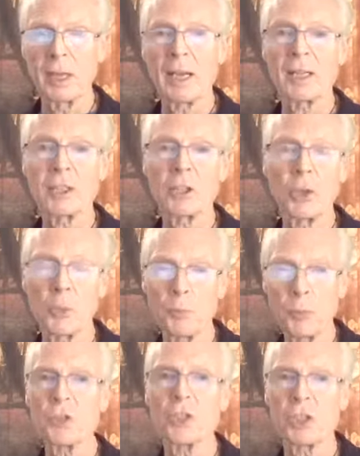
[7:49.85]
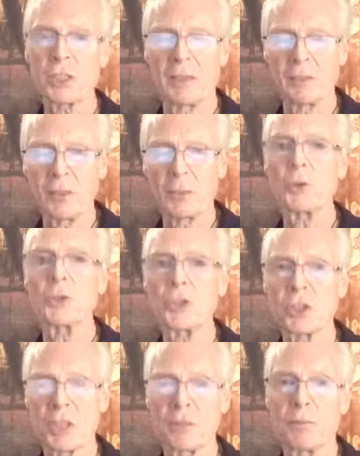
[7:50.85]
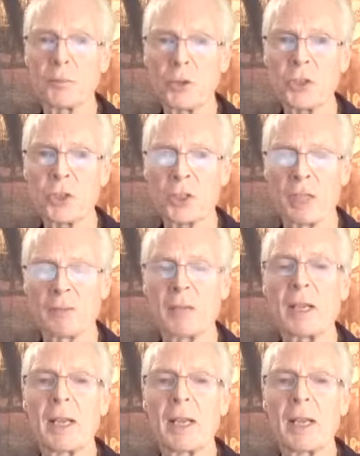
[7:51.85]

And so you push yourself, and push yourself.